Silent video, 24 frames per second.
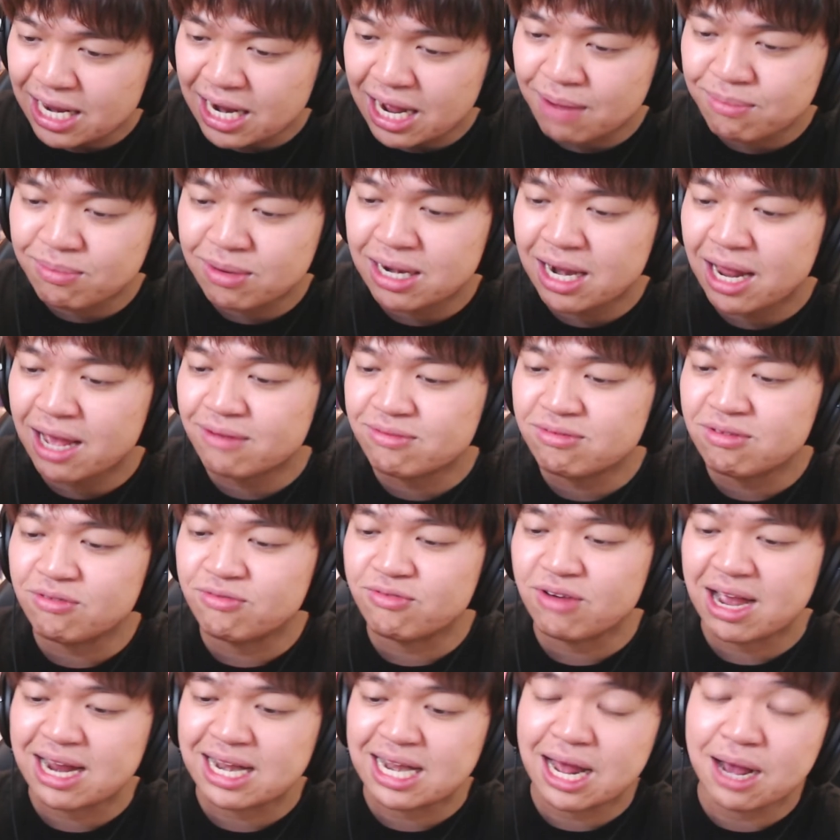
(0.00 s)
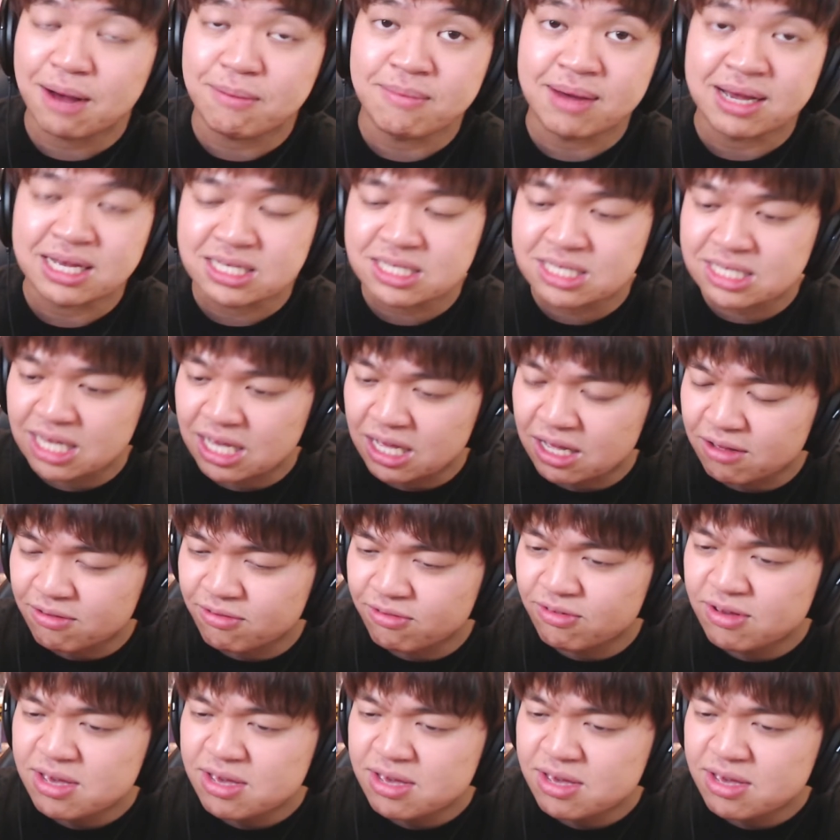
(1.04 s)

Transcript: I'm gonna have to find out myself